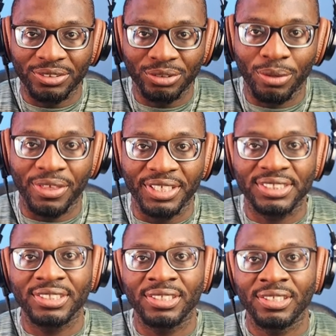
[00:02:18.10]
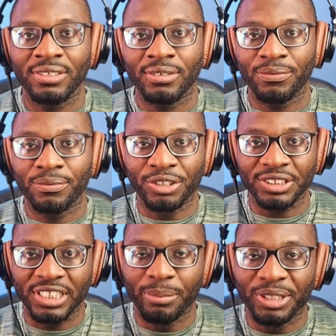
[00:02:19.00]
do this first in
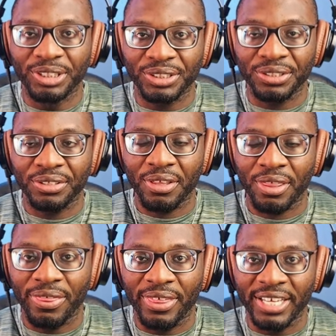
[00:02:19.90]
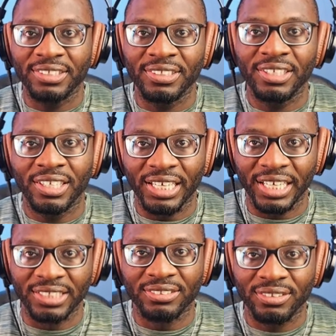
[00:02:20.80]
Elementor, then
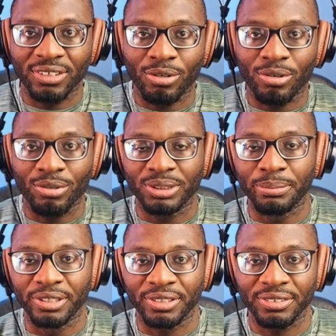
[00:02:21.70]
in Core Gutenberg.